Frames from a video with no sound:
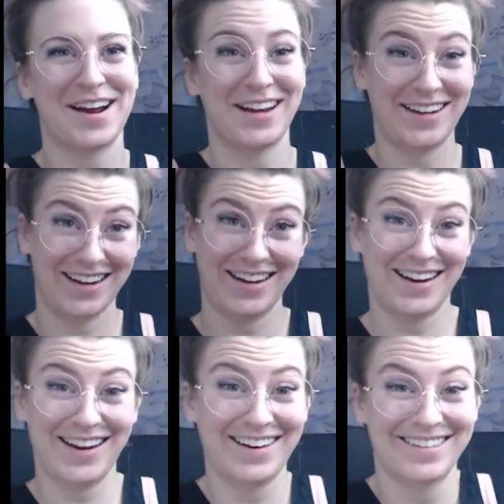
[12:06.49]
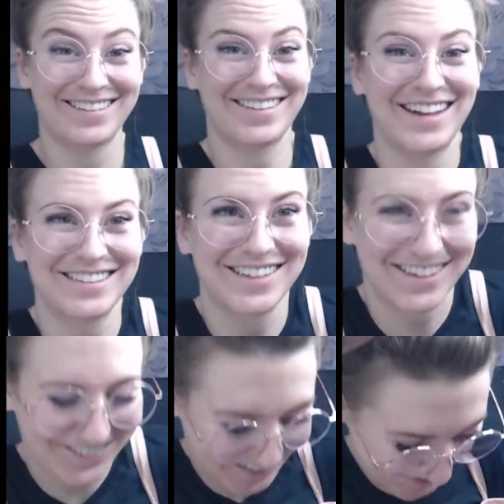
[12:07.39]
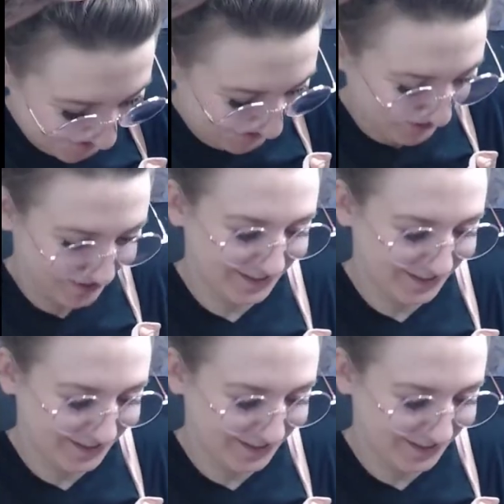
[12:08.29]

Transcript: hiking. That's a good one, too.